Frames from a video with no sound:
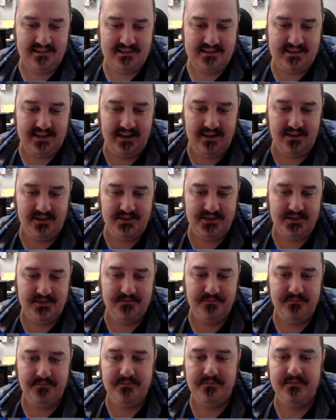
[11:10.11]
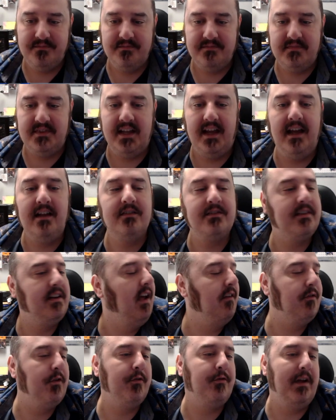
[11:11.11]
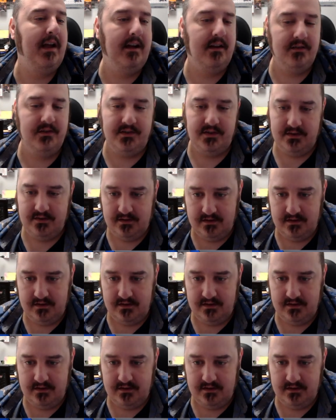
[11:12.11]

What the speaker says: Tails. Tails never fails.